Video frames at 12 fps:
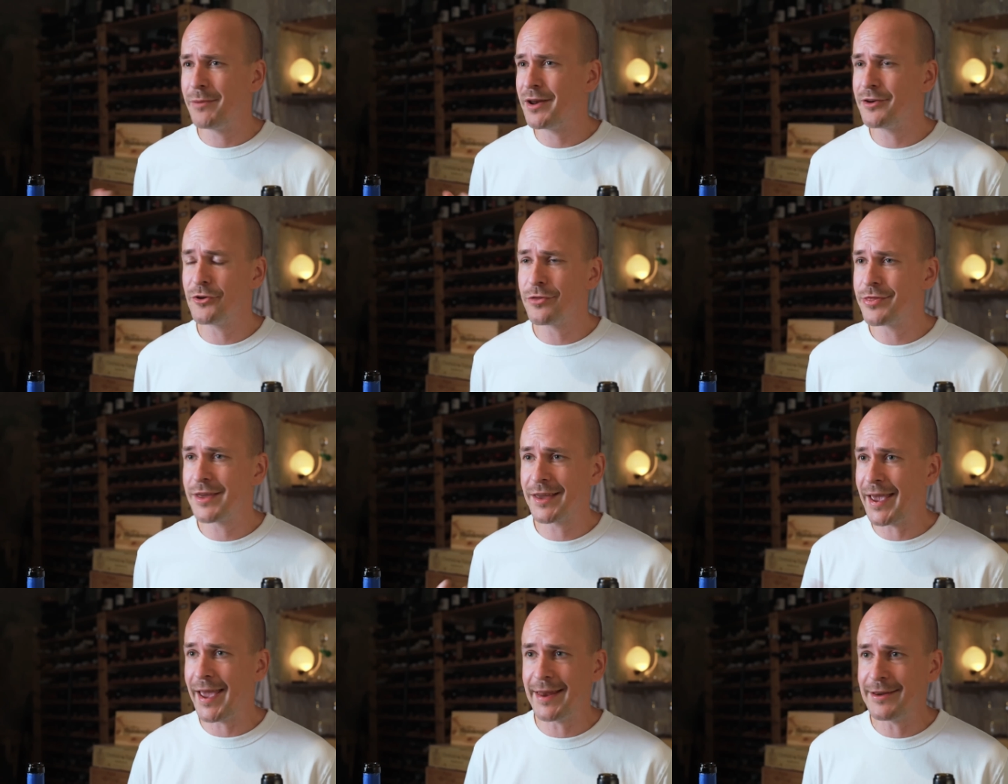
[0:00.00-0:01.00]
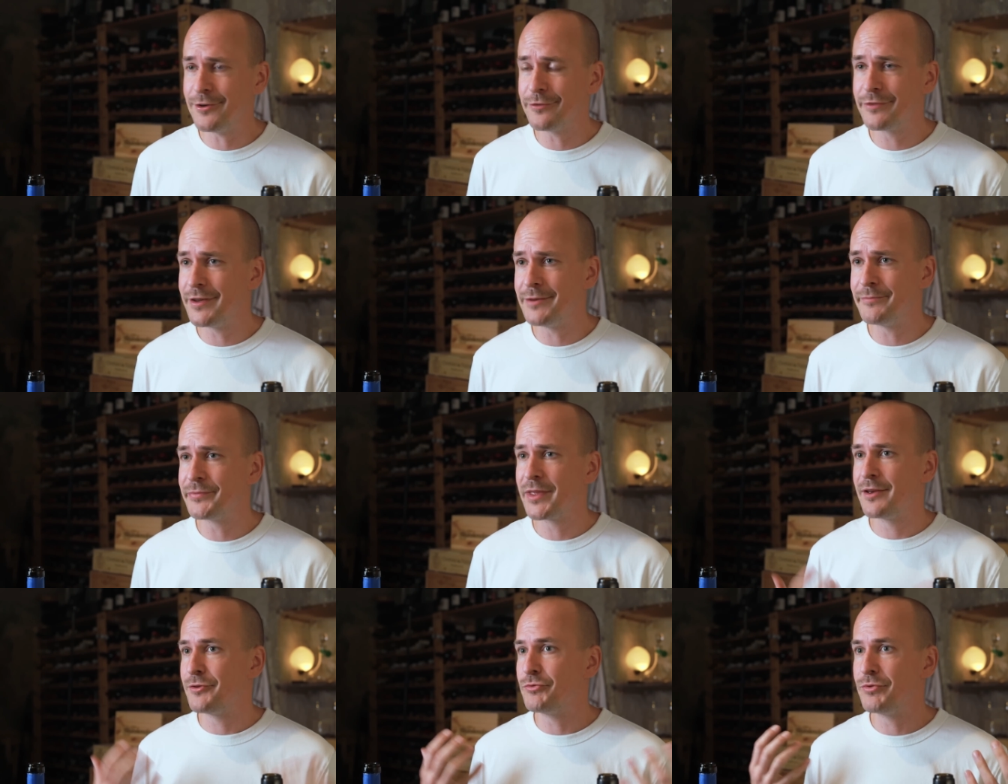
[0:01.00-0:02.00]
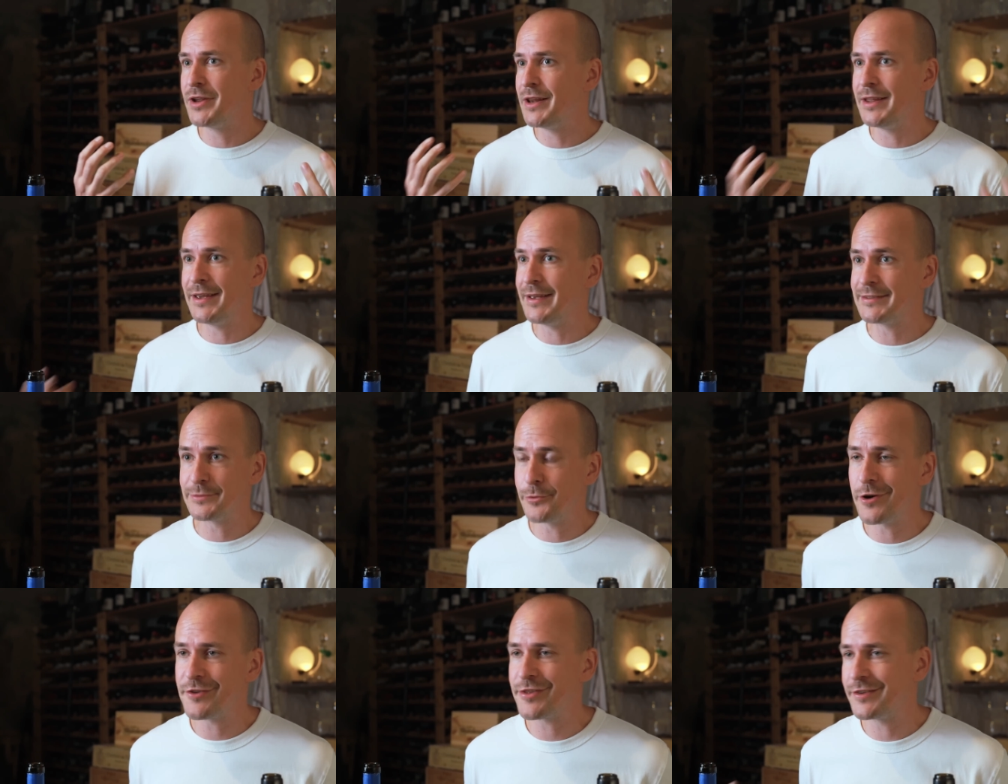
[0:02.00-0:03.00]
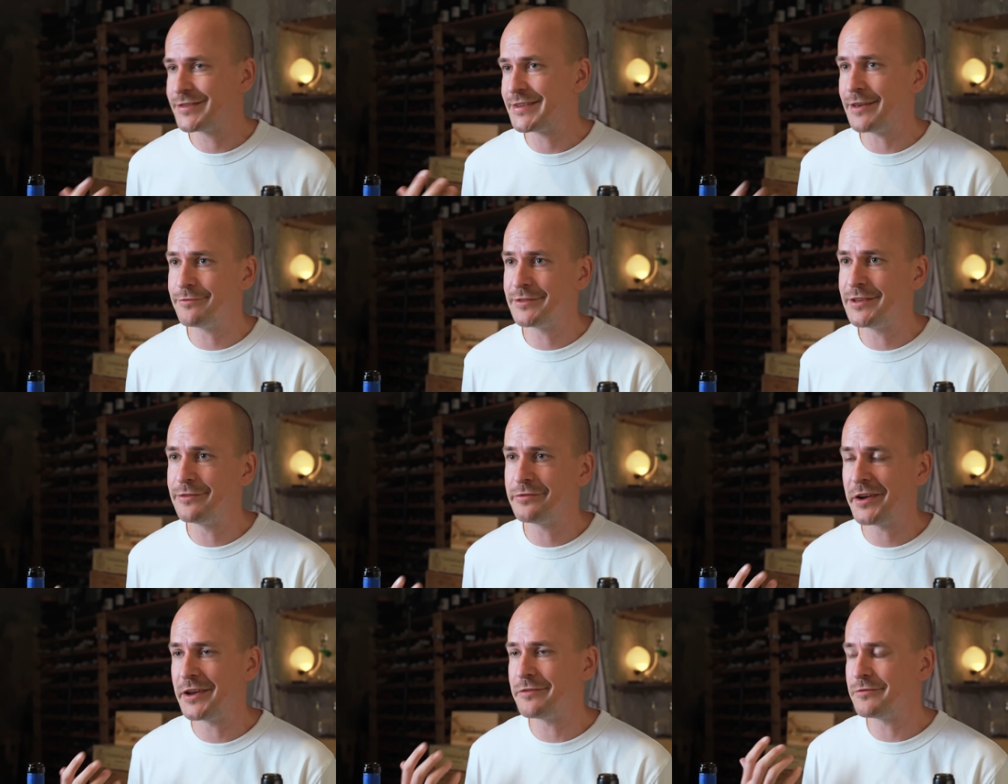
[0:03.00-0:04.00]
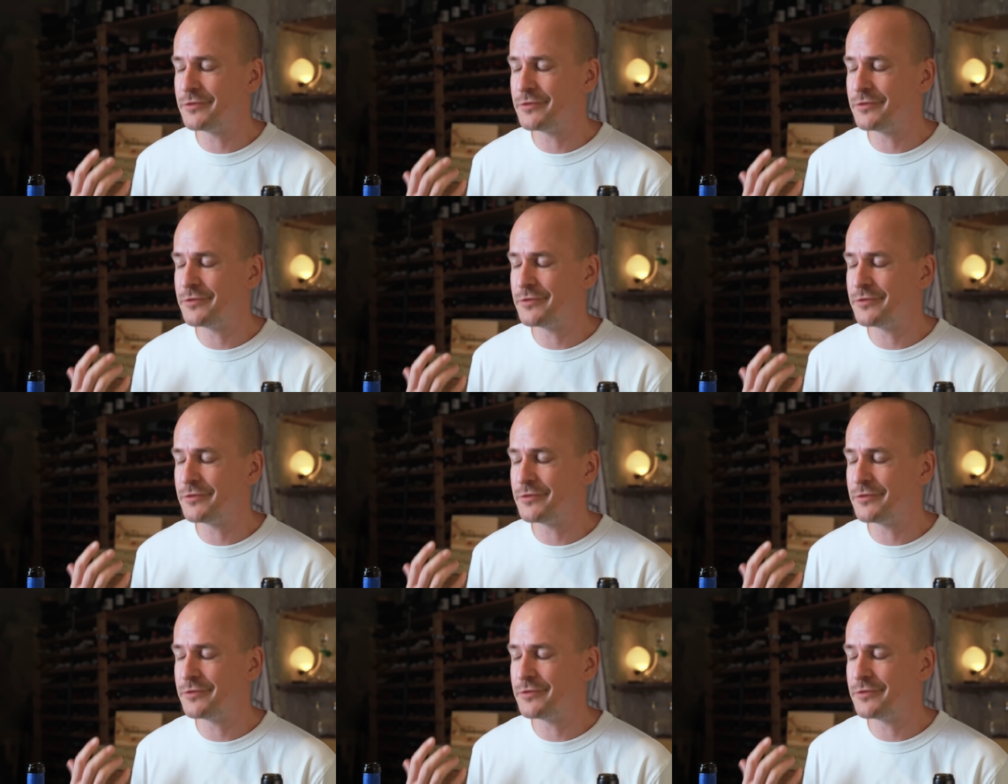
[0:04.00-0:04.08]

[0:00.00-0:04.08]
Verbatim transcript: but I don't think any of them really is worth 75